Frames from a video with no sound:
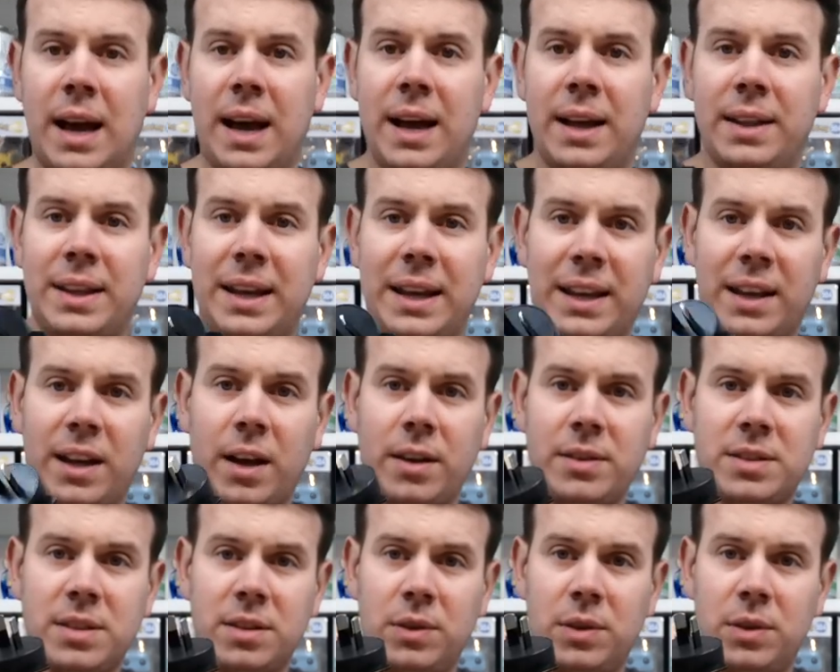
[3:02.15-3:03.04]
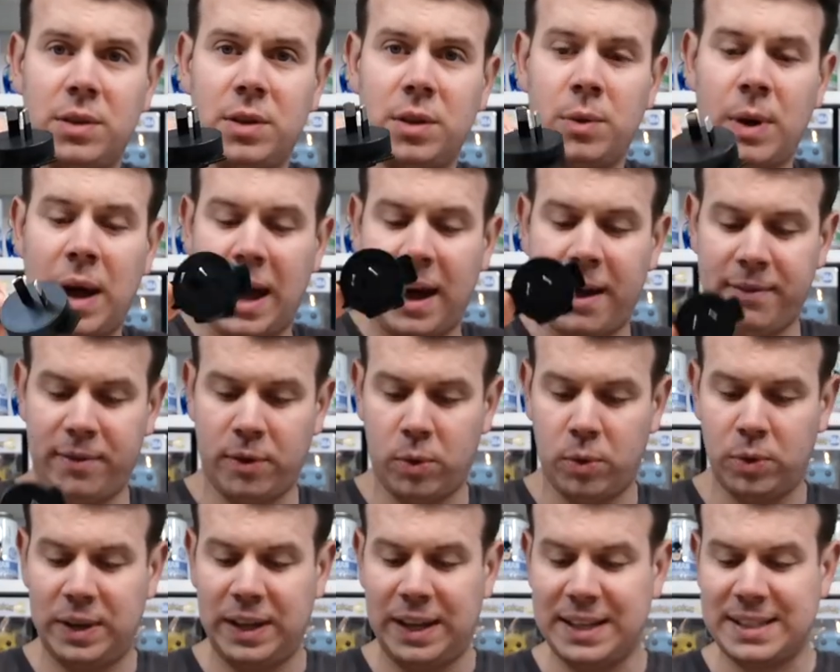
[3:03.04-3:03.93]
Uh, there you go so you do have
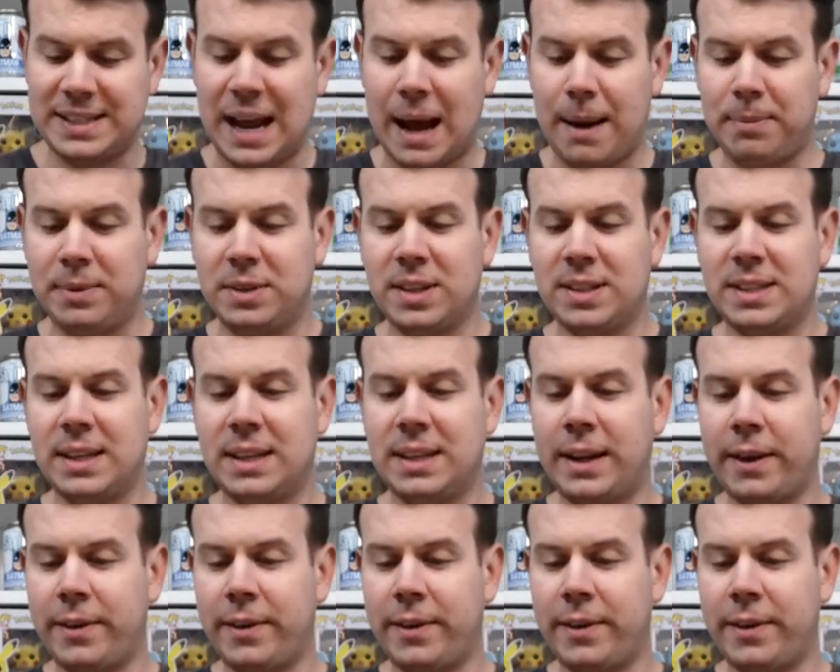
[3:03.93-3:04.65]
all the adapters in